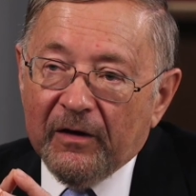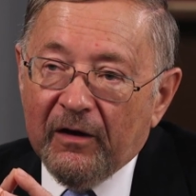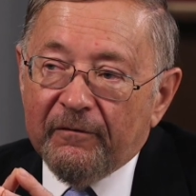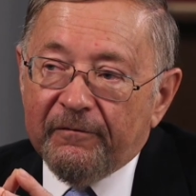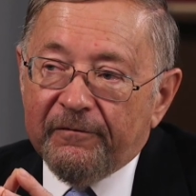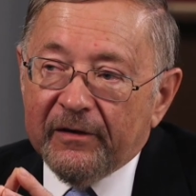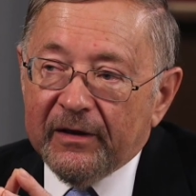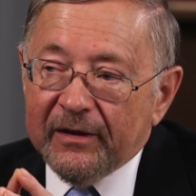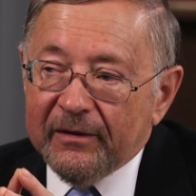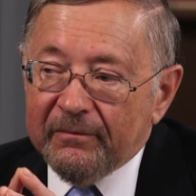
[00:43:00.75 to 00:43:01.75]
of
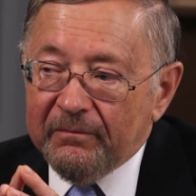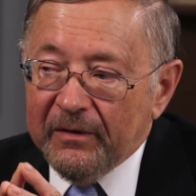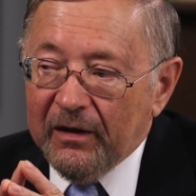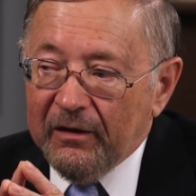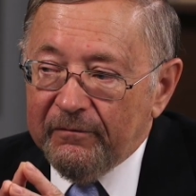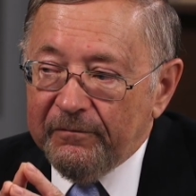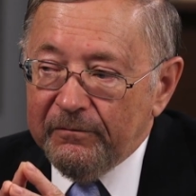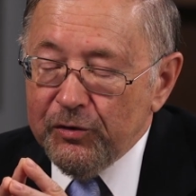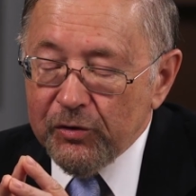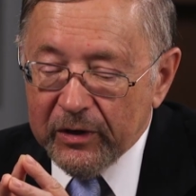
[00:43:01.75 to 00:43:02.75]

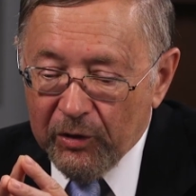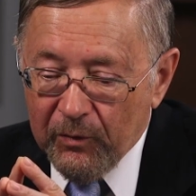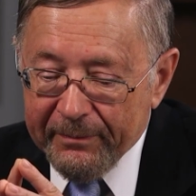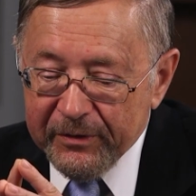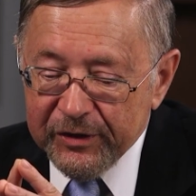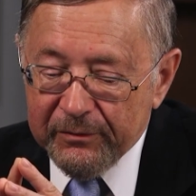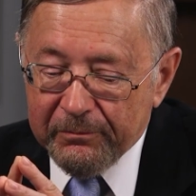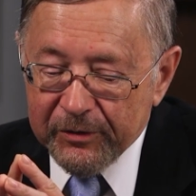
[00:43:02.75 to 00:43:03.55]
nuclear weapons in